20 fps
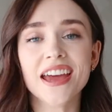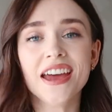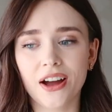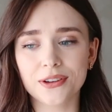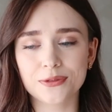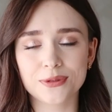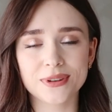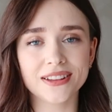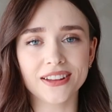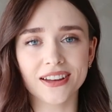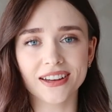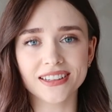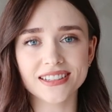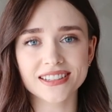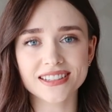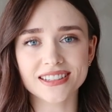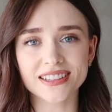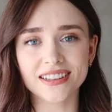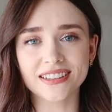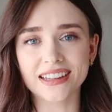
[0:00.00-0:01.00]
I
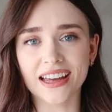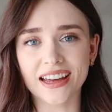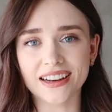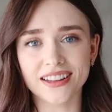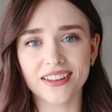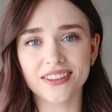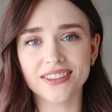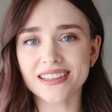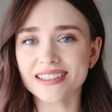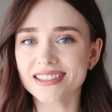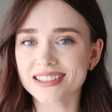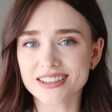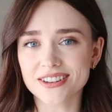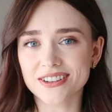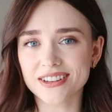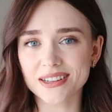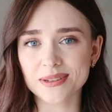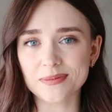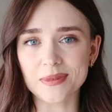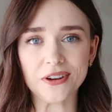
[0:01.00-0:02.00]
realized that this
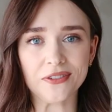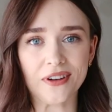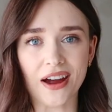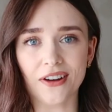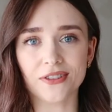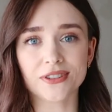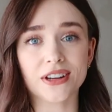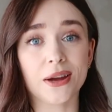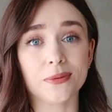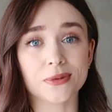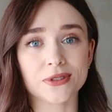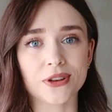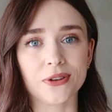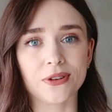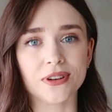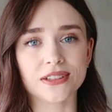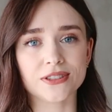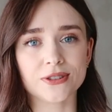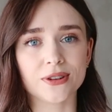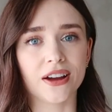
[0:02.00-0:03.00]
time around I was
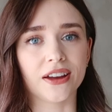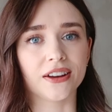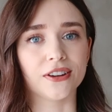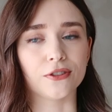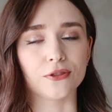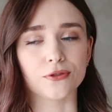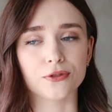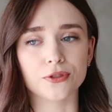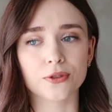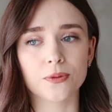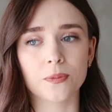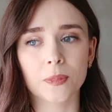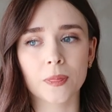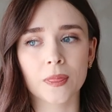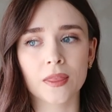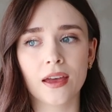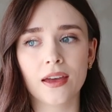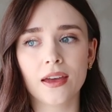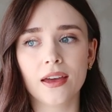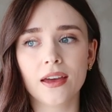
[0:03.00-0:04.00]
going to kind of
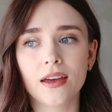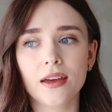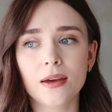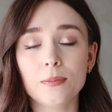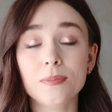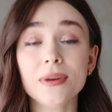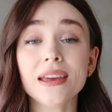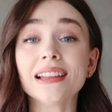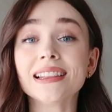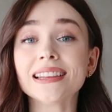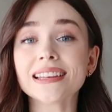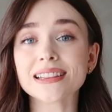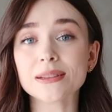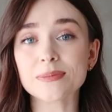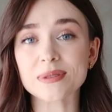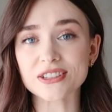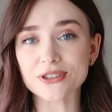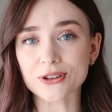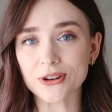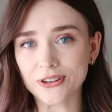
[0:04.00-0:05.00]
be a little
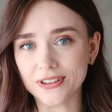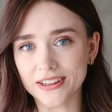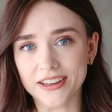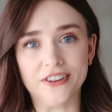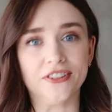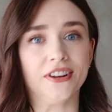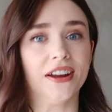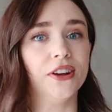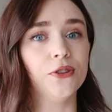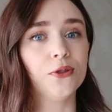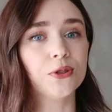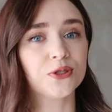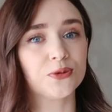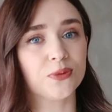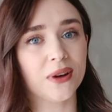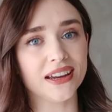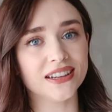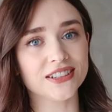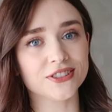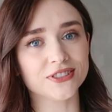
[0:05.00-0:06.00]
bit earlier and not
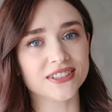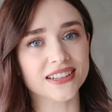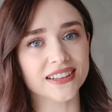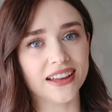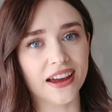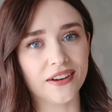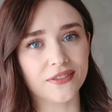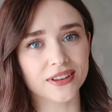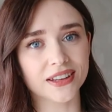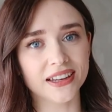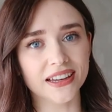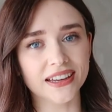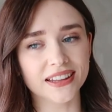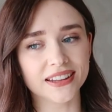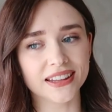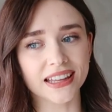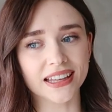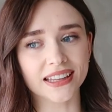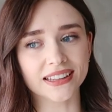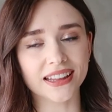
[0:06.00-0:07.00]
wait until
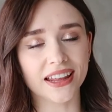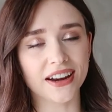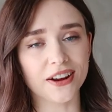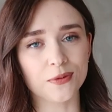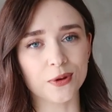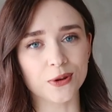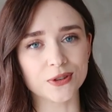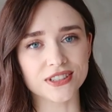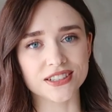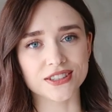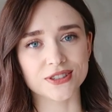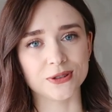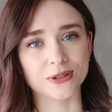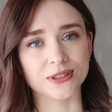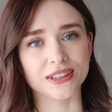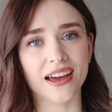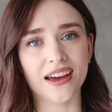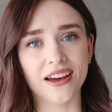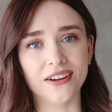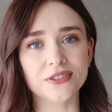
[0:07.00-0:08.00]
everything that I want is
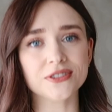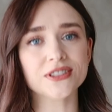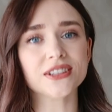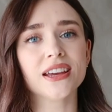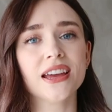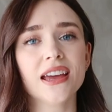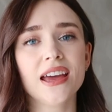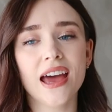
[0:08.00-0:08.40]
sold out.